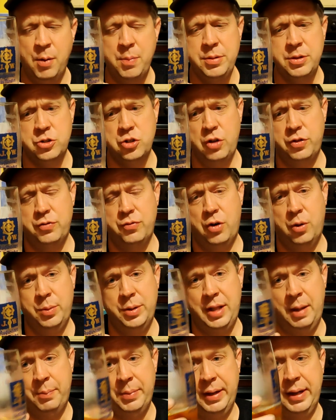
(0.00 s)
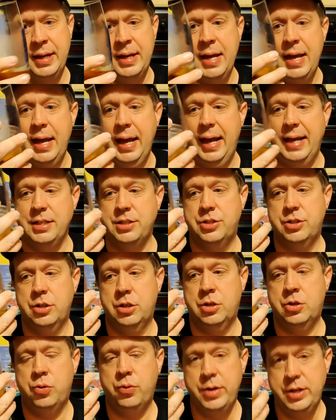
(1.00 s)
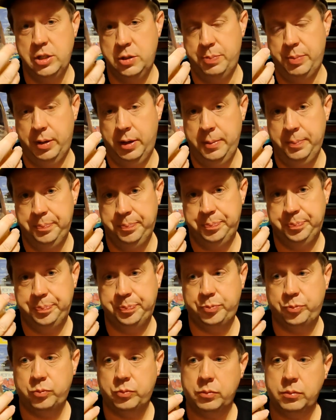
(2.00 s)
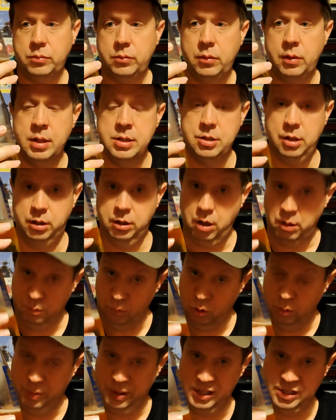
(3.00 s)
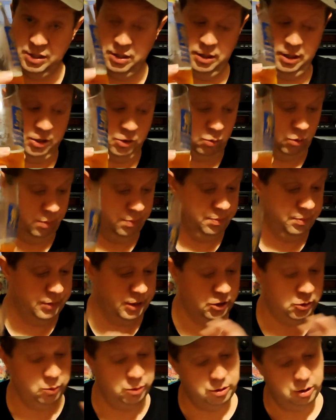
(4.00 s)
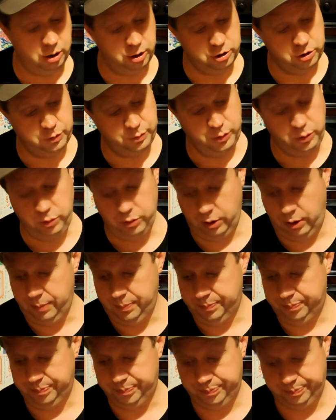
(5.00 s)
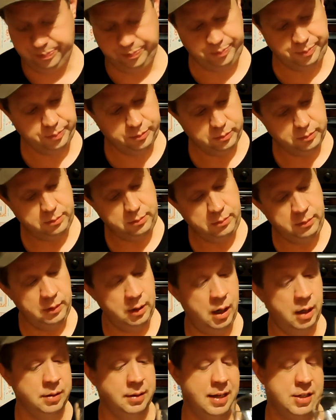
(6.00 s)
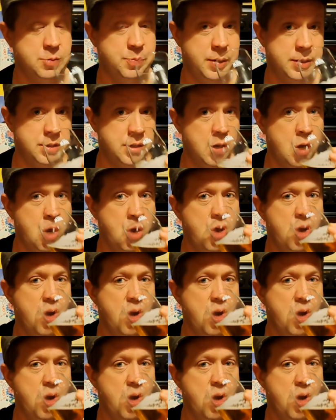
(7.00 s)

hoping there's nothing wrong with that bit. It's crisper. It's a lot more bitter, this one. This one's a lot smoother and less bitter.